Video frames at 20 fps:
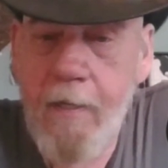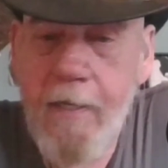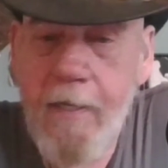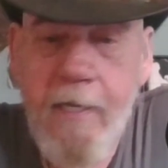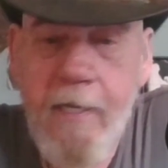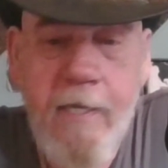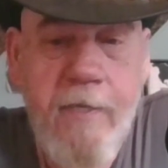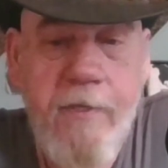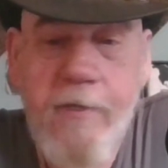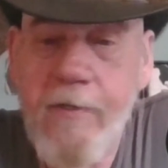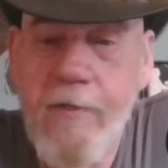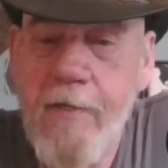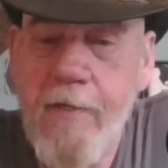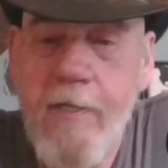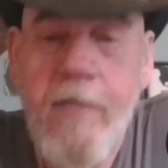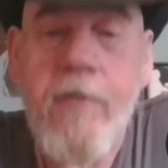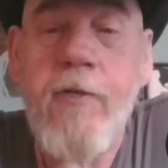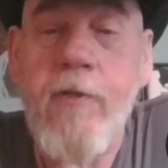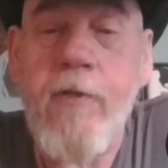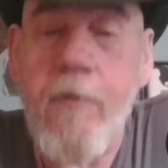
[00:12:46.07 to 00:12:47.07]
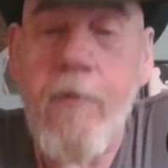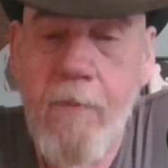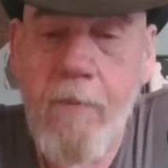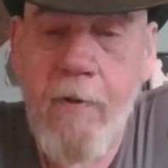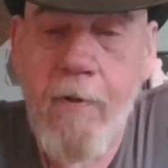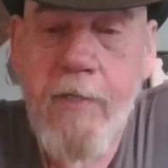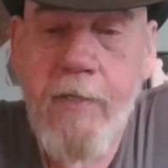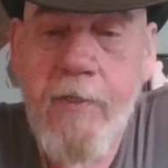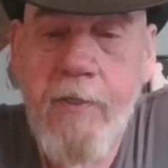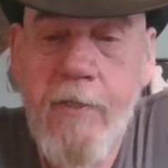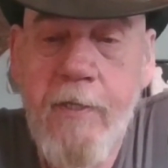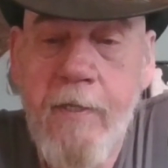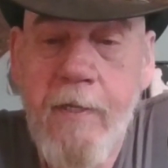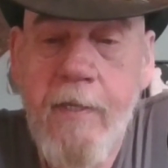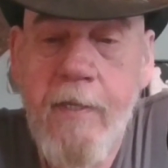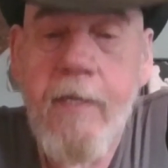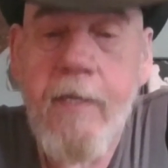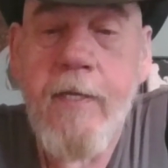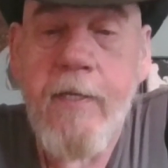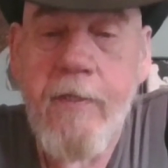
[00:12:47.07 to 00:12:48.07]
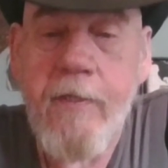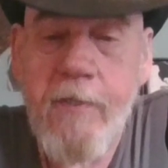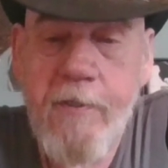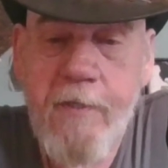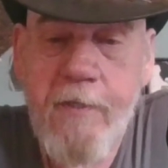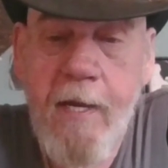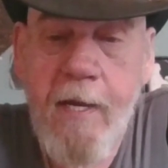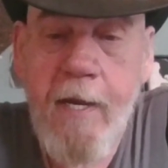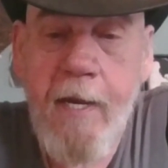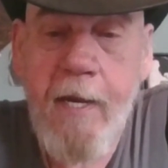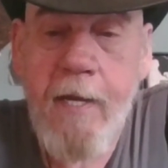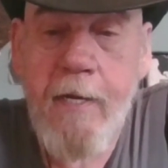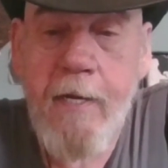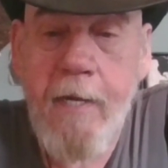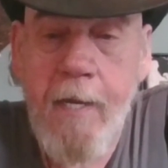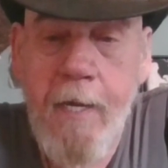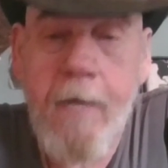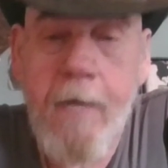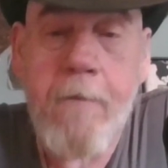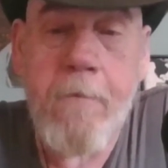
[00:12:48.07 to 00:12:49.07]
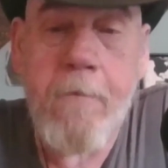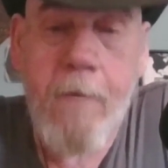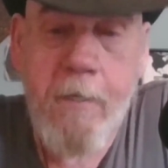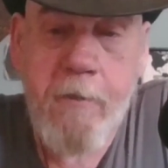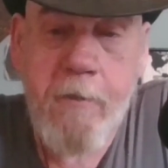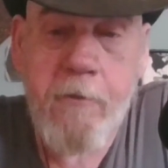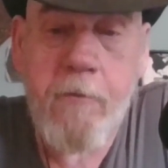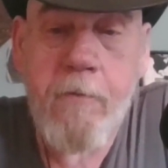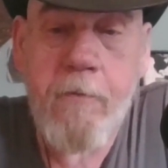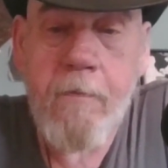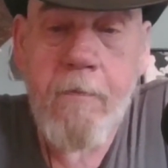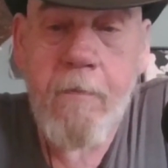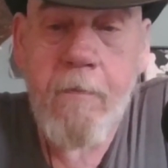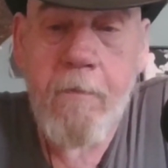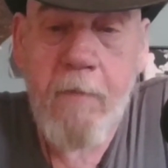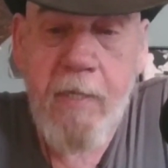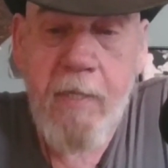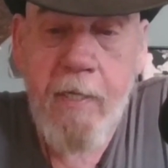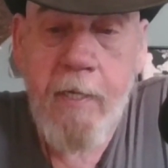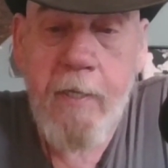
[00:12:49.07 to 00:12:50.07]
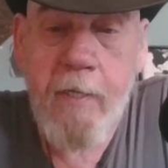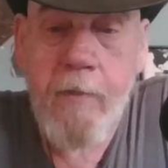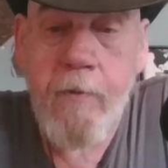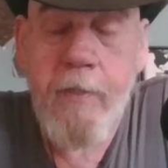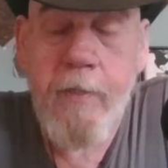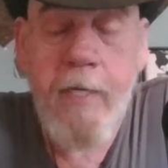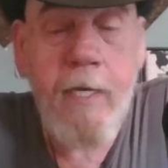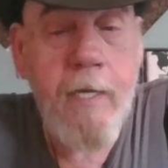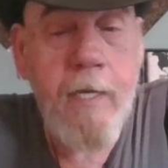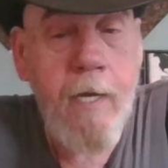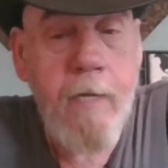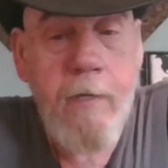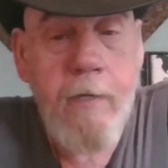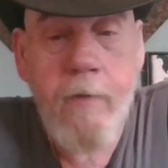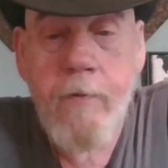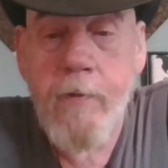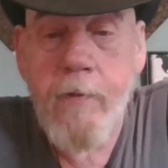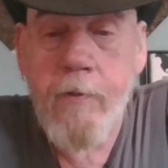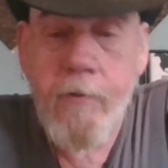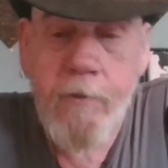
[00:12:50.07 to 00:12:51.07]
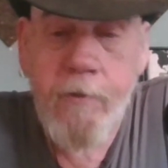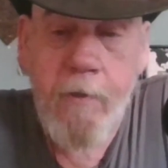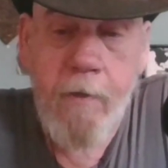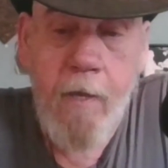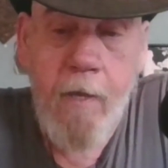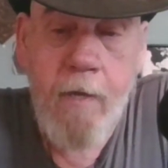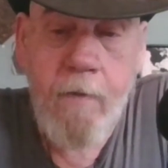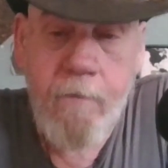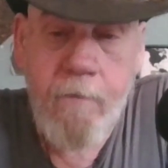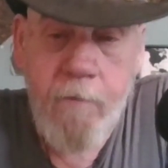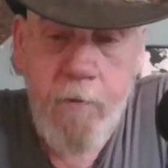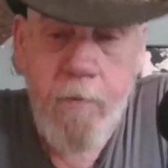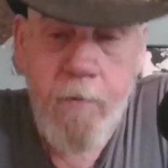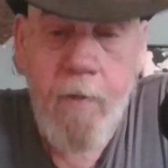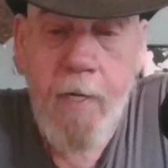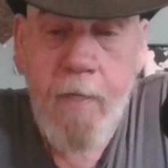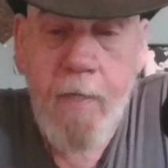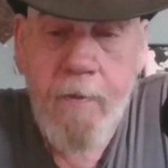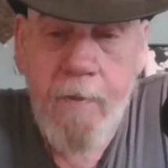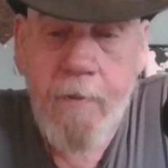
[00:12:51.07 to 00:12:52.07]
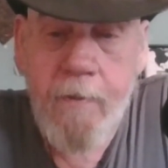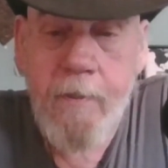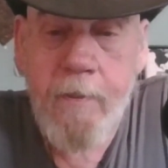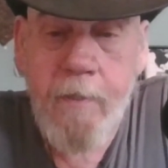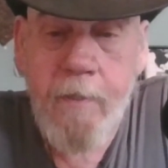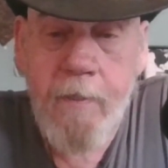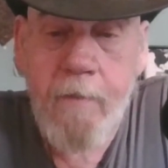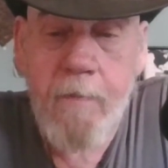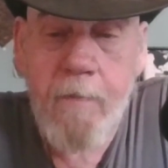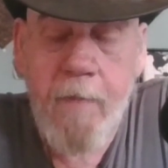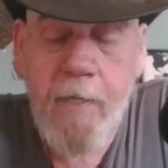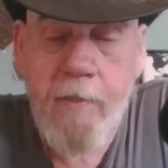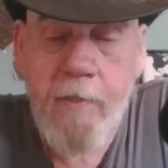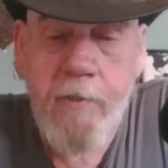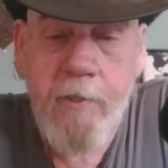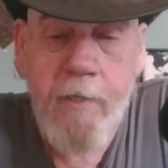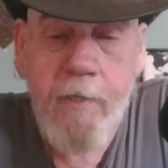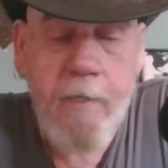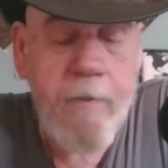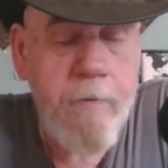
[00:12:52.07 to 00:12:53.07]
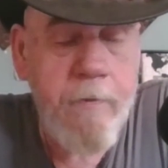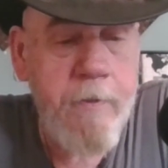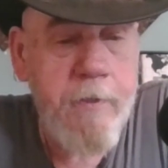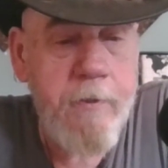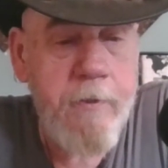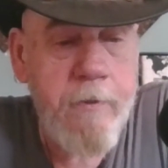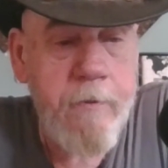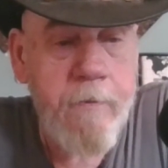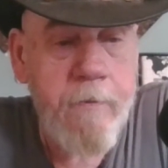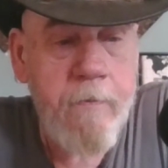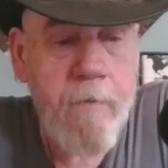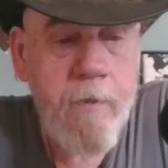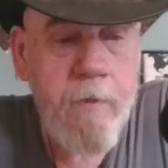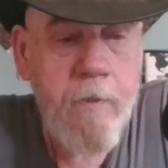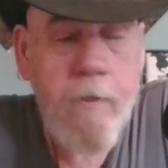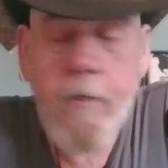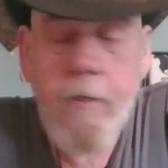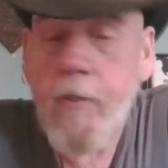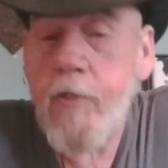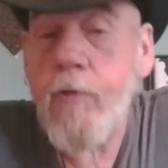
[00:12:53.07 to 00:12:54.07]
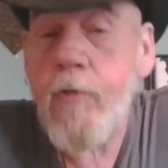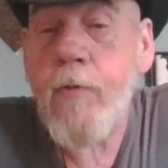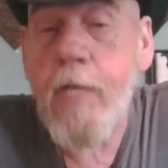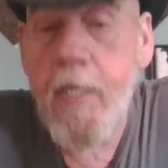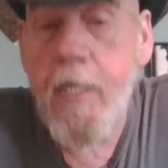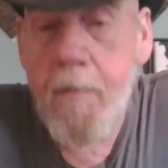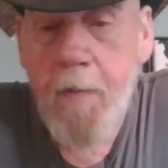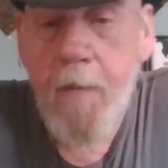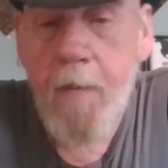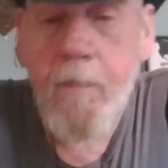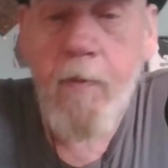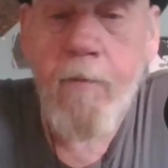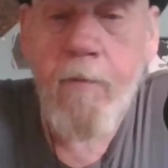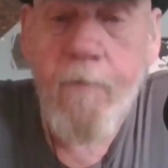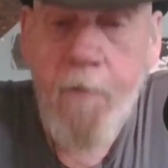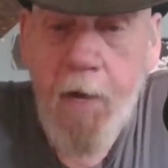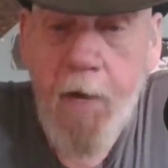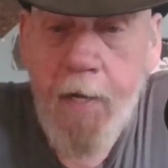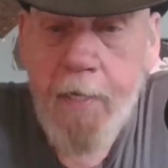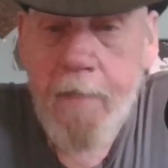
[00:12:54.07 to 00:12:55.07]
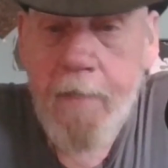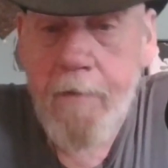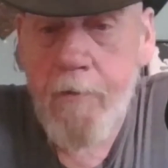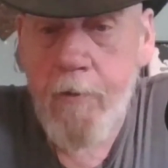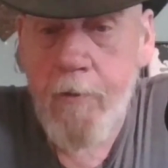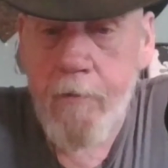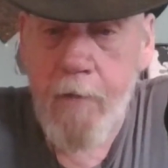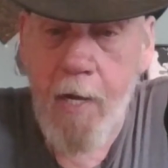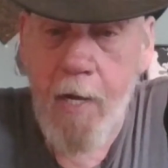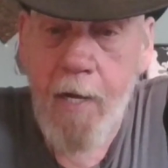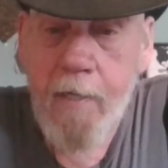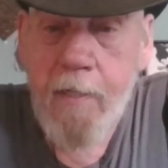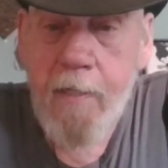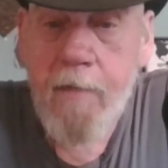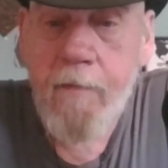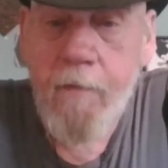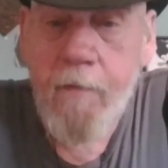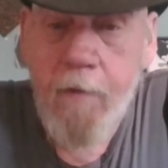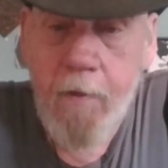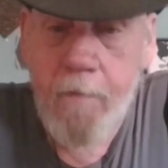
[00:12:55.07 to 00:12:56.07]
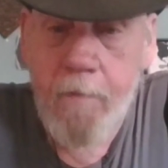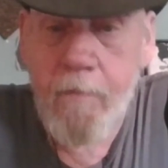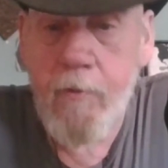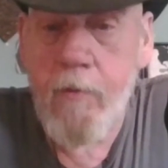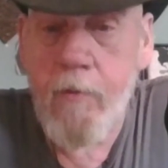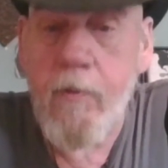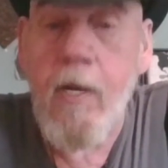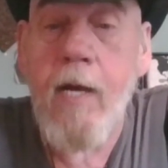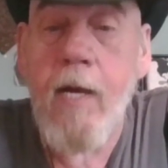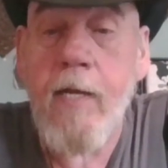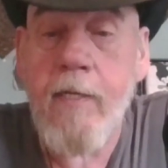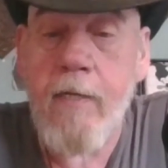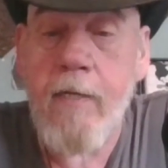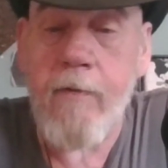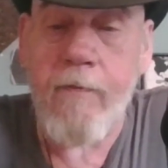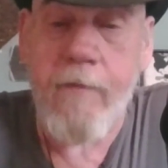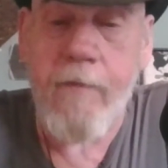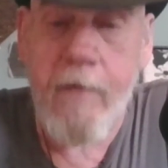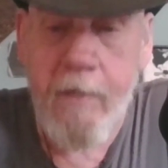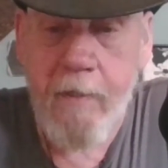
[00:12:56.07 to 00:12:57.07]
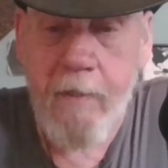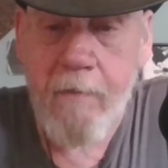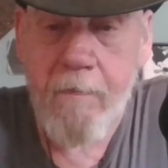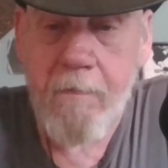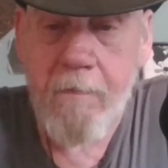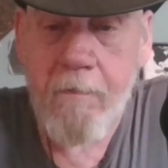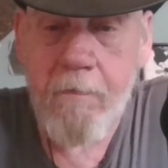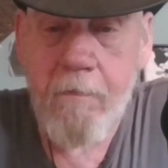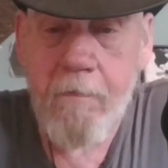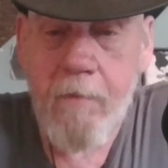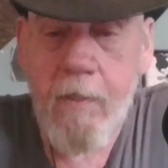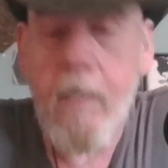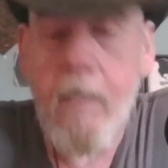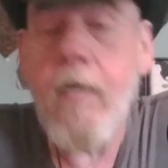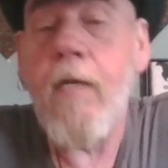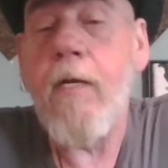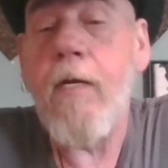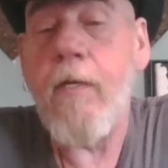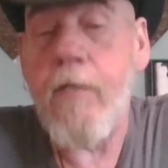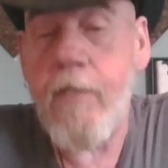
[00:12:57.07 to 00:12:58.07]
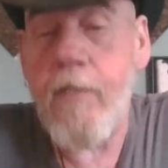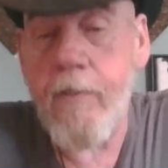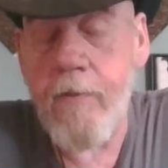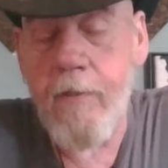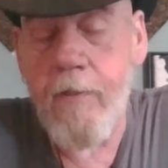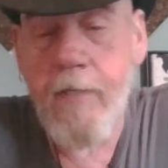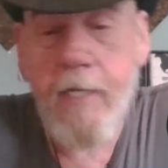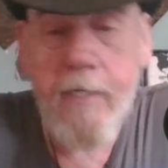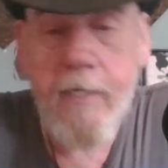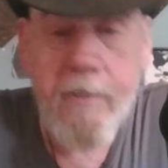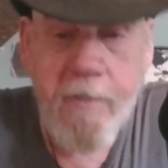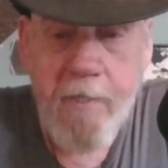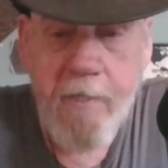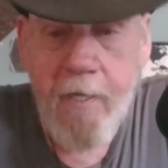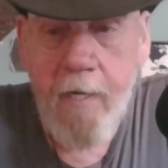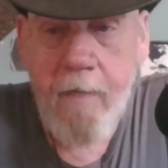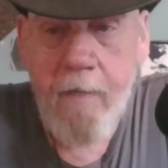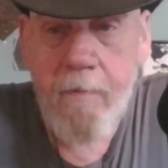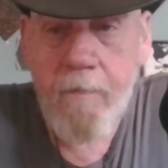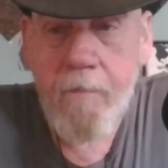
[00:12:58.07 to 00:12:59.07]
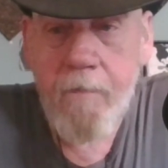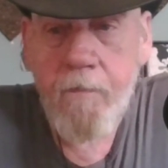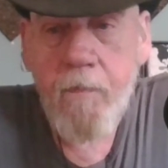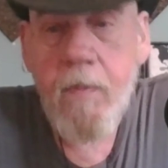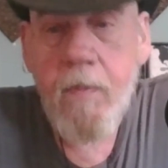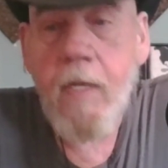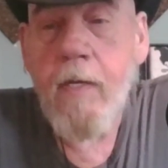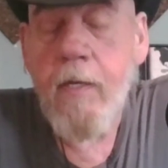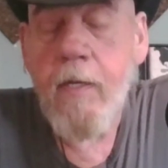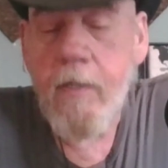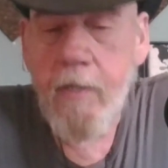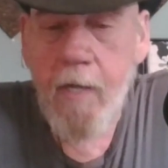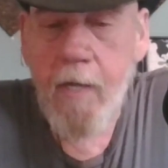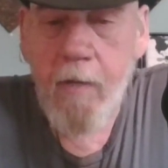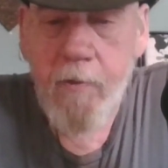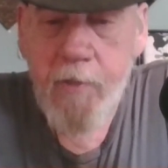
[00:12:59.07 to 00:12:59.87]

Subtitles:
it's depressing, it's sad, and it makes me angry. And I know there's a lot of you out there that it makes angry too. So keep up the fight. Do not give up. Do not give in. Until the next time, y'all